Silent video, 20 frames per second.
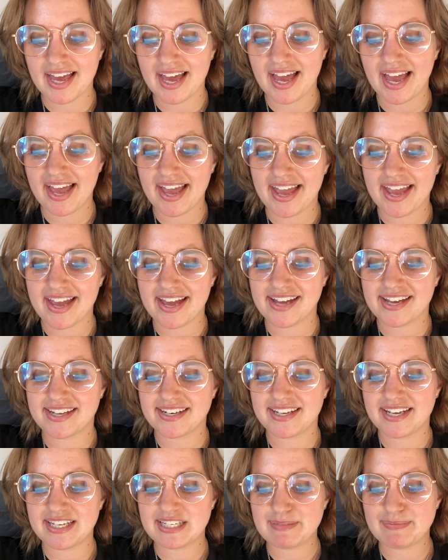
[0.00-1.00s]

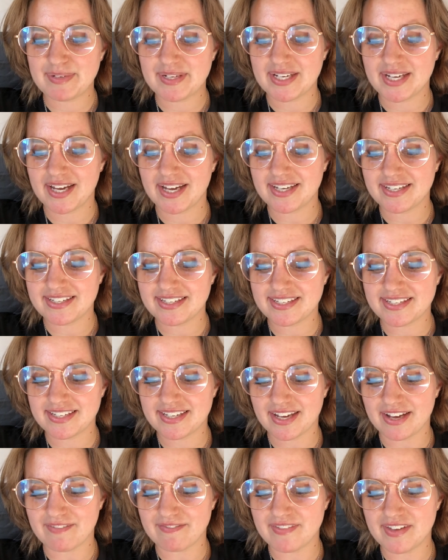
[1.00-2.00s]
And it's because
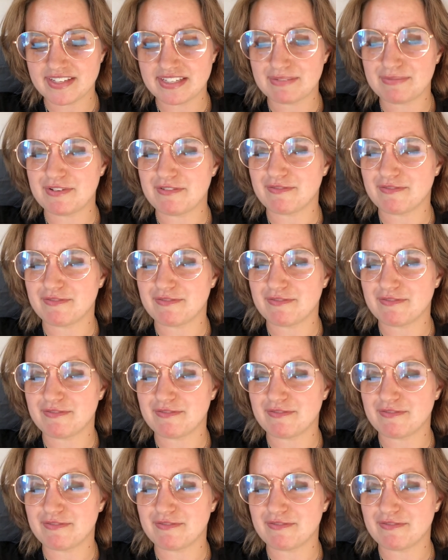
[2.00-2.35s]
of this,